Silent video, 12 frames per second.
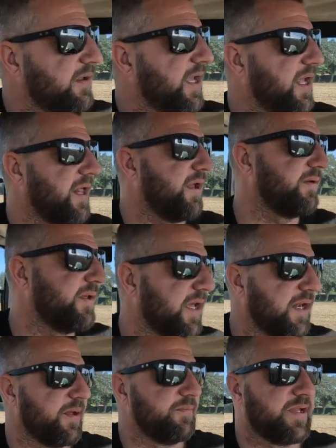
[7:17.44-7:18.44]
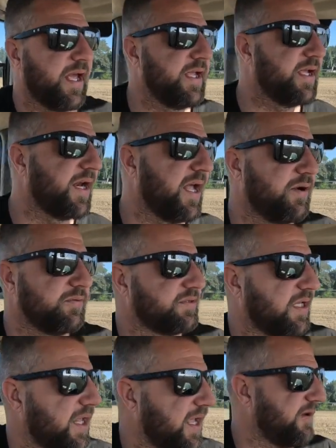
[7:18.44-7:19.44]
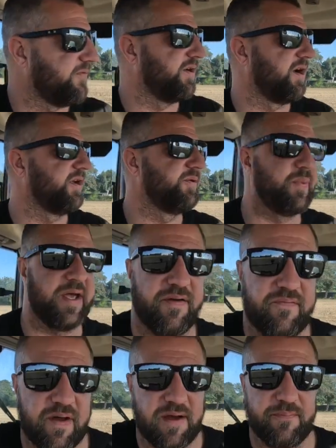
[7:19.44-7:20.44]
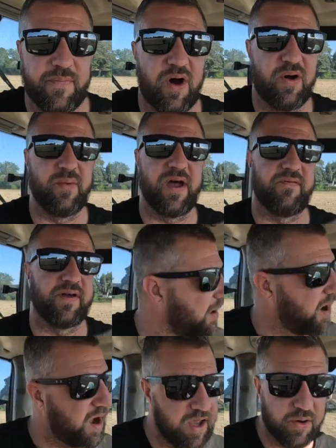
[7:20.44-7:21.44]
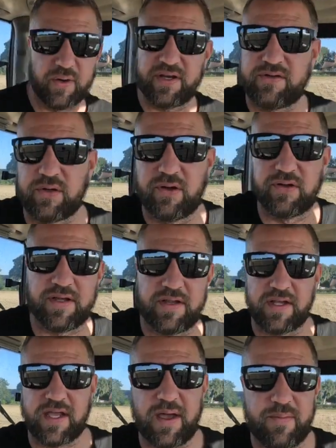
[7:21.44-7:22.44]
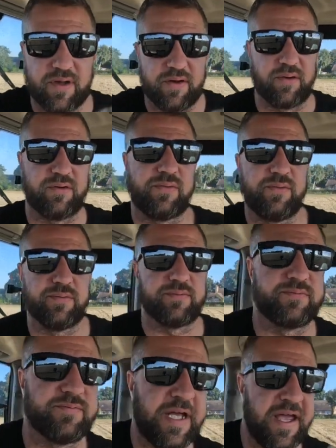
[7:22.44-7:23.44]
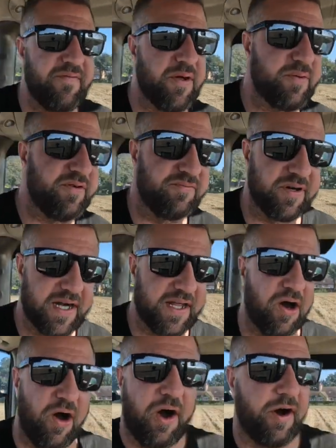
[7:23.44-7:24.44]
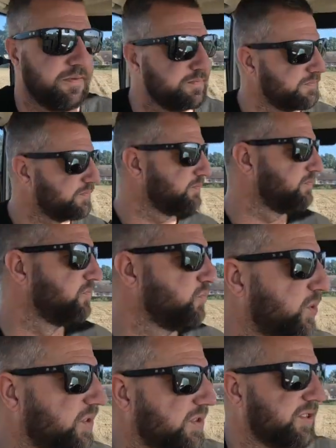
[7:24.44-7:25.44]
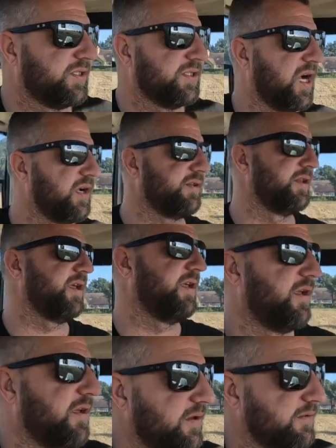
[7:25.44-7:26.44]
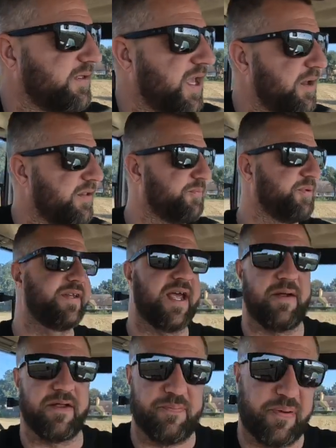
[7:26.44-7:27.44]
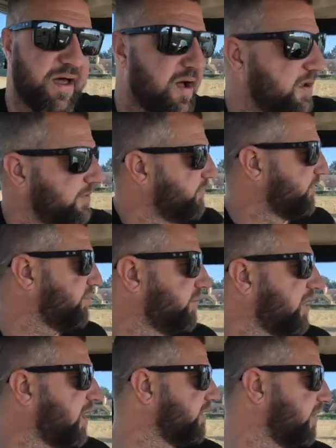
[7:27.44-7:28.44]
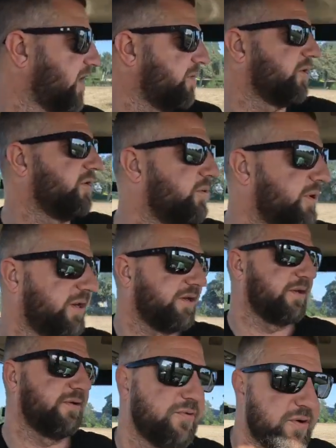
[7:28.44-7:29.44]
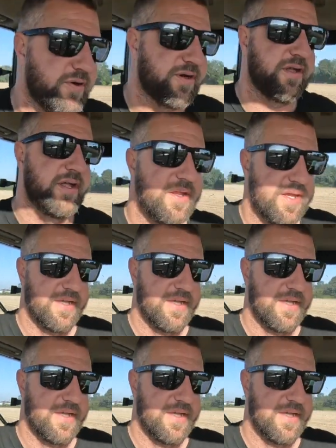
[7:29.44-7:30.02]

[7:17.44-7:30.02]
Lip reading: Get them taken out so they have a nice bit of hot weather. I always thought that the chemical, if it was really hot, would suck the plant would suck the chemical into the root of the